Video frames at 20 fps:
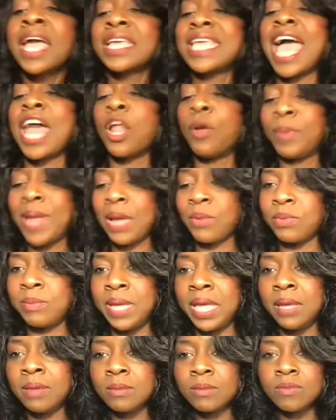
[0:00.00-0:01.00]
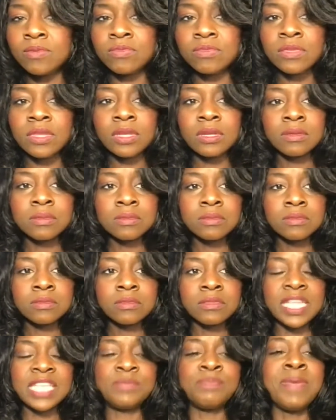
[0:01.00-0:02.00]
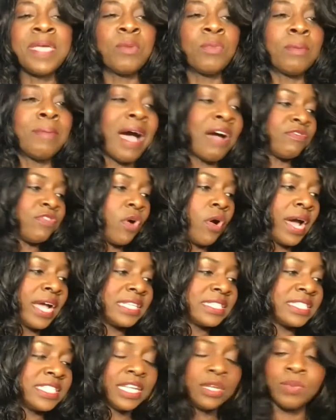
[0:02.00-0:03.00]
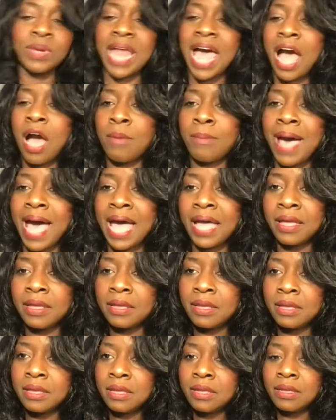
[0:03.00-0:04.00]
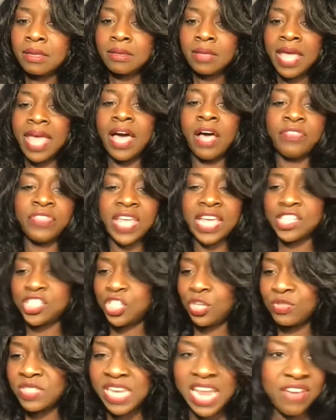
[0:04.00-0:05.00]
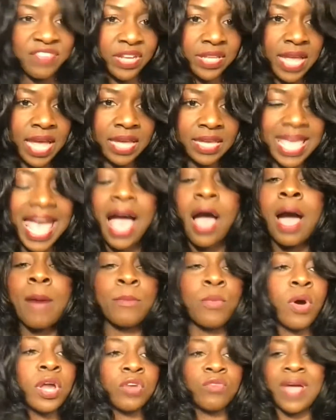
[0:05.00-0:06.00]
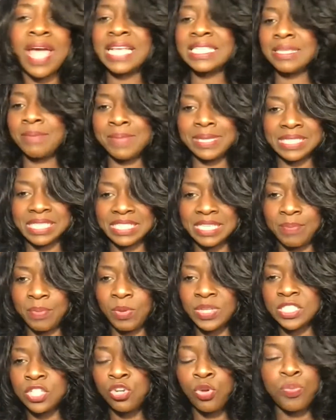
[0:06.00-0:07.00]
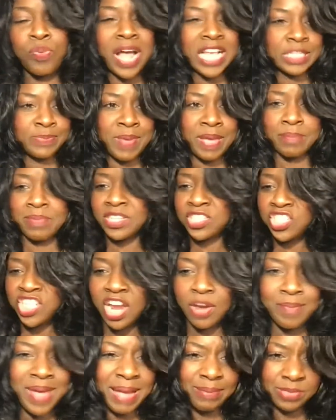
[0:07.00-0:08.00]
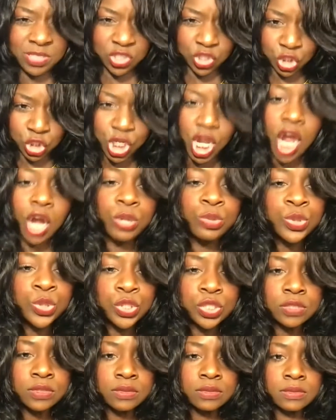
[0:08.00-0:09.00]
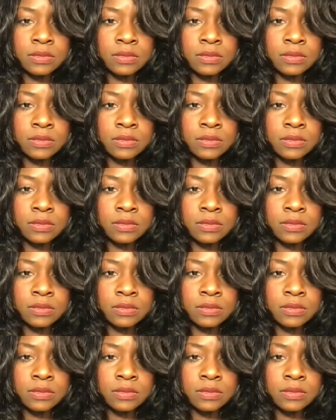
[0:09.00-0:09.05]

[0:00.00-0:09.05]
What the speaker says: Y'all don't play with me. This me with voice, dealing with all my health issues and everything. Y'all, I'm born and raised in Mississippi. Went to New Prospect Missionary Baptist Church.